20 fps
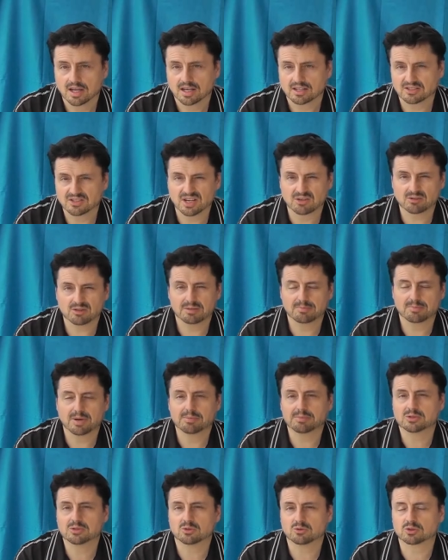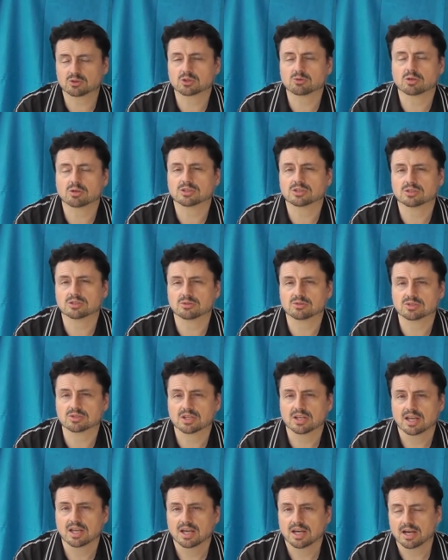and generally badminton or squash shoes,
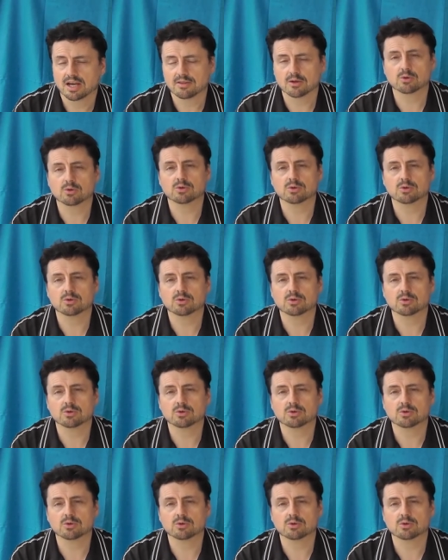and they